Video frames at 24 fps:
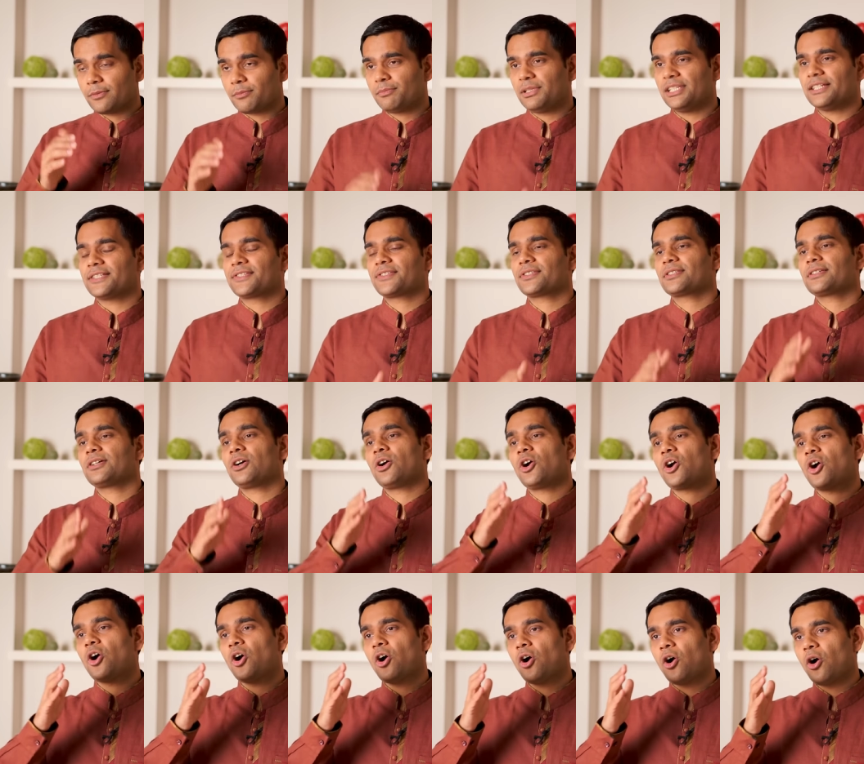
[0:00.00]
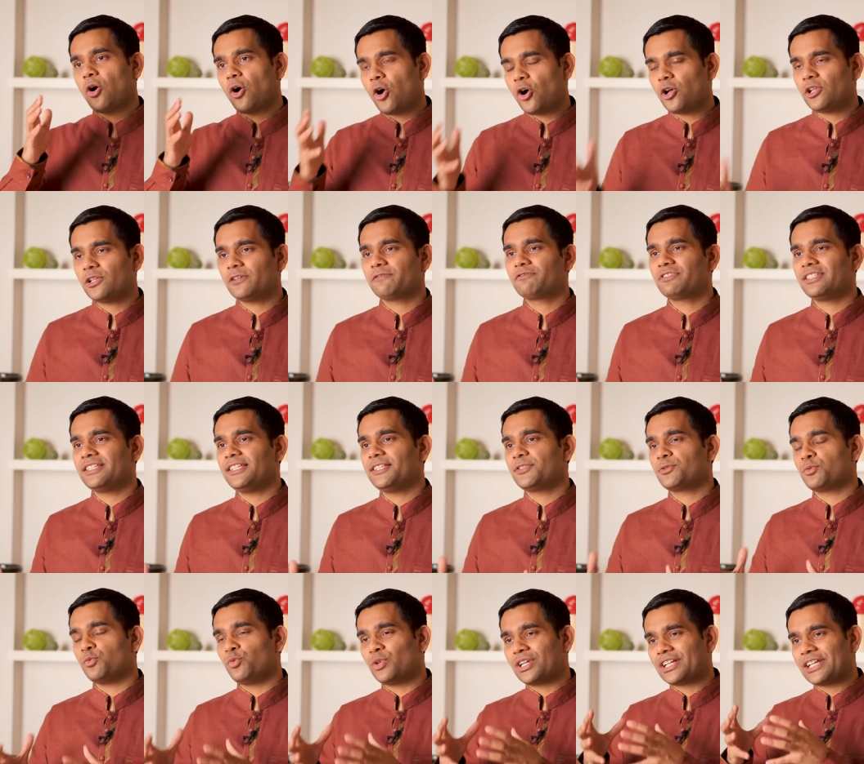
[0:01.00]
Plus, all of
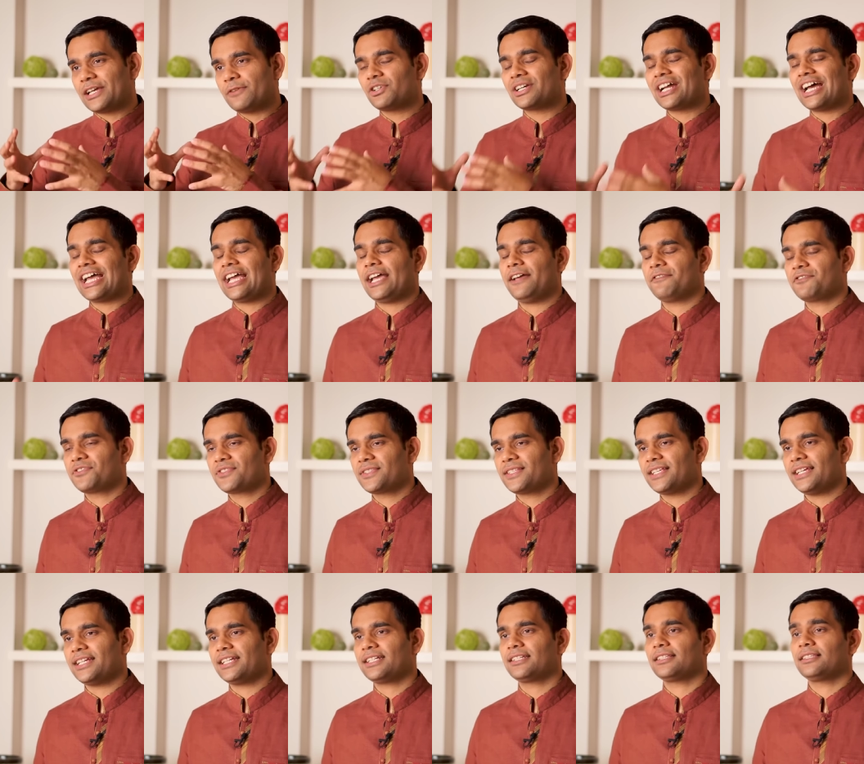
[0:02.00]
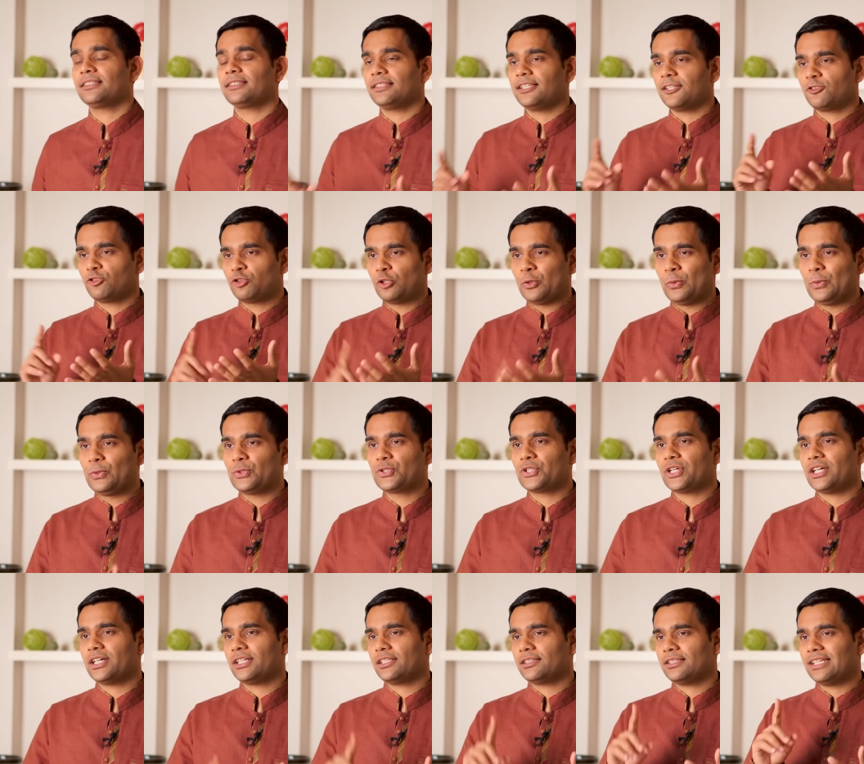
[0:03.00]
these, whatever I have said, the
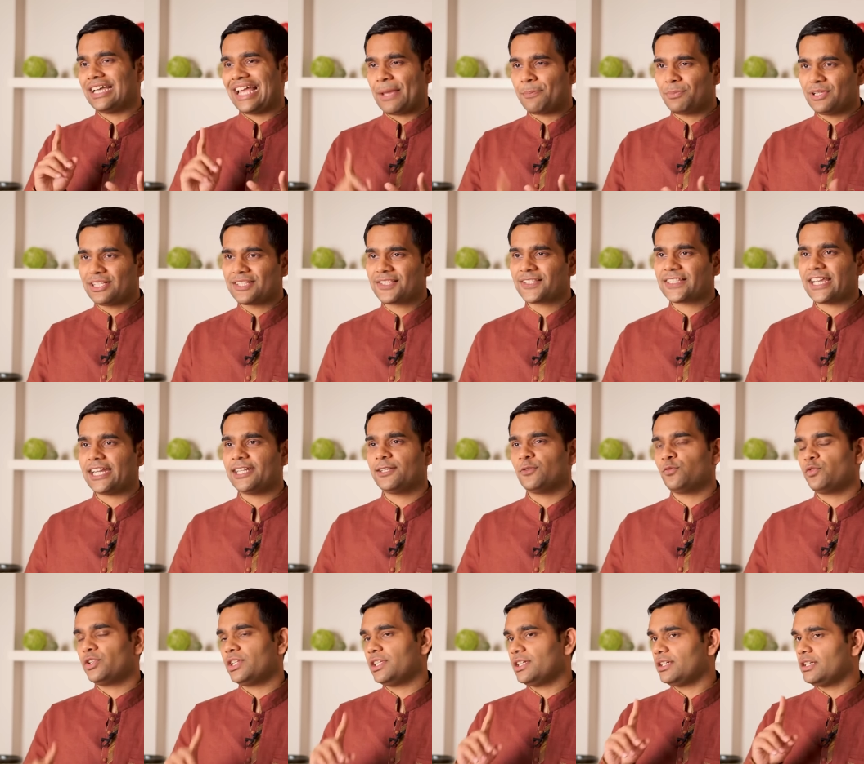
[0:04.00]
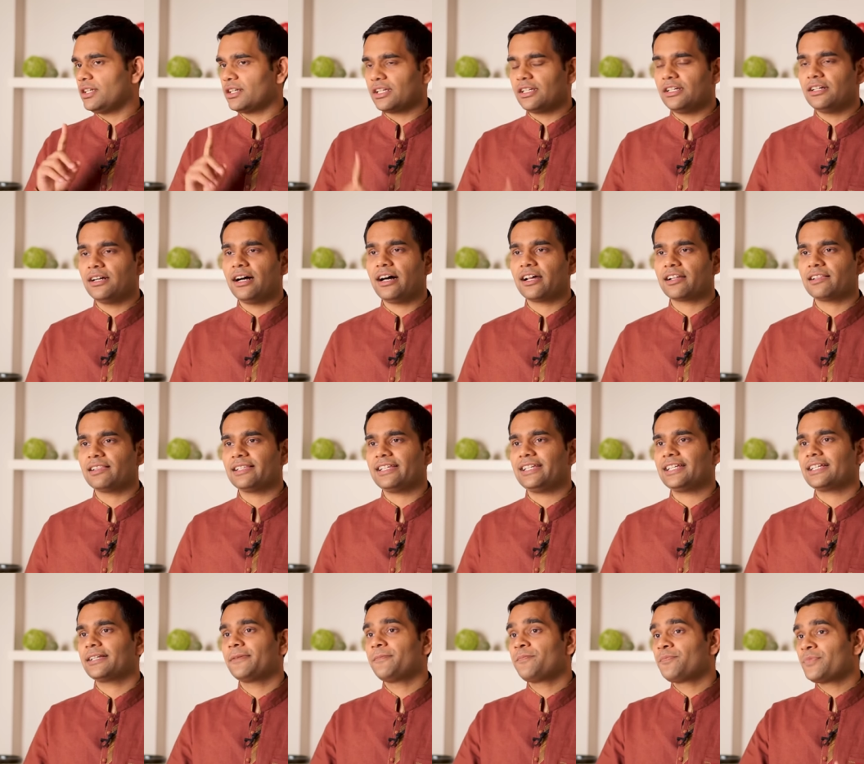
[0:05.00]
thuja, the apple cider vinegar,
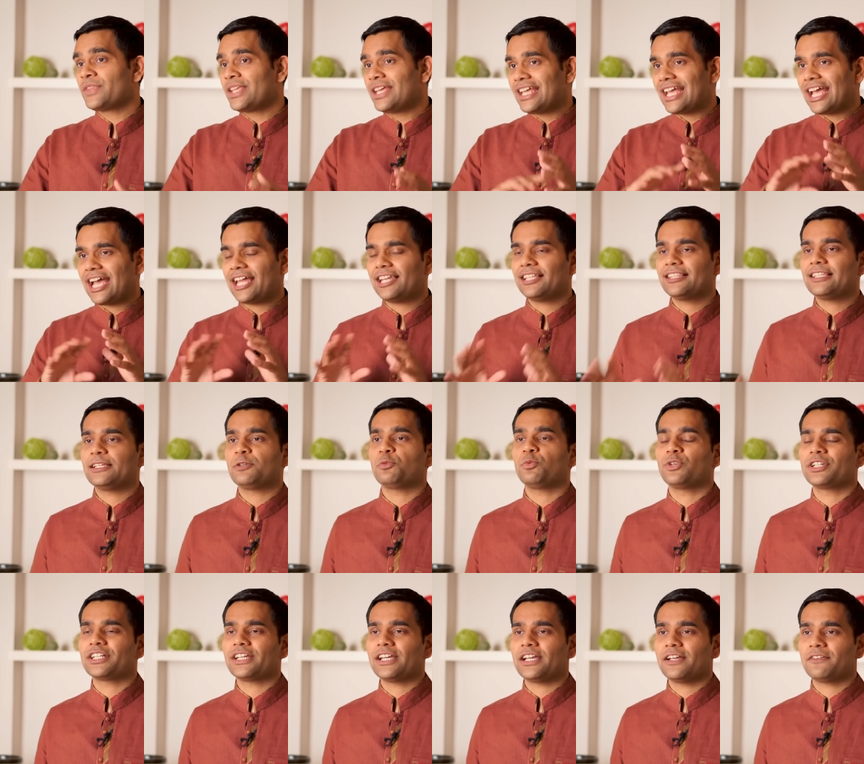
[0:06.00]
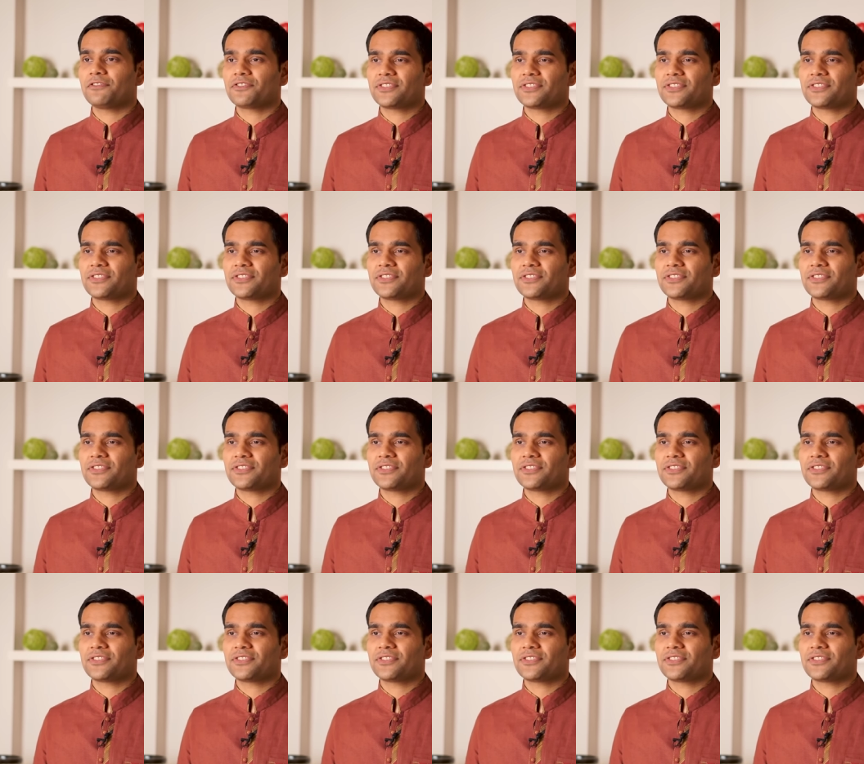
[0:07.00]
garlic, anything what I have